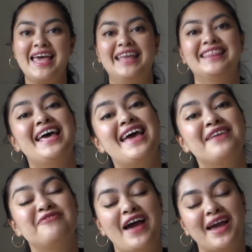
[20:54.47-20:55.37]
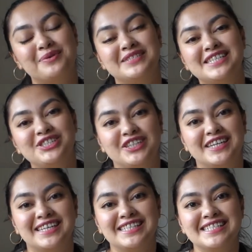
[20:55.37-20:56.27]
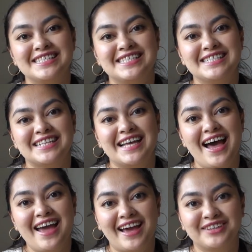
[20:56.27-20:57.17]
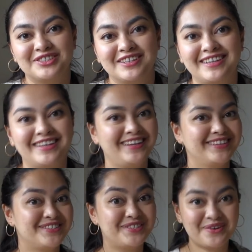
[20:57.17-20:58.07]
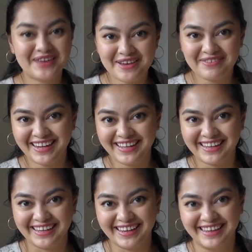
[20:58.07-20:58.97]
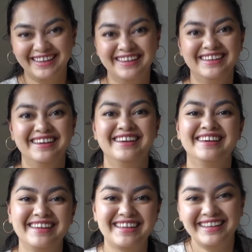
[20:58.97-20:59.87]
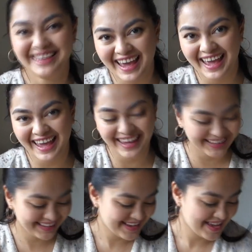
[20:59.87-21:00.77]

And then for acquisitions, I actually don't have any. Yay!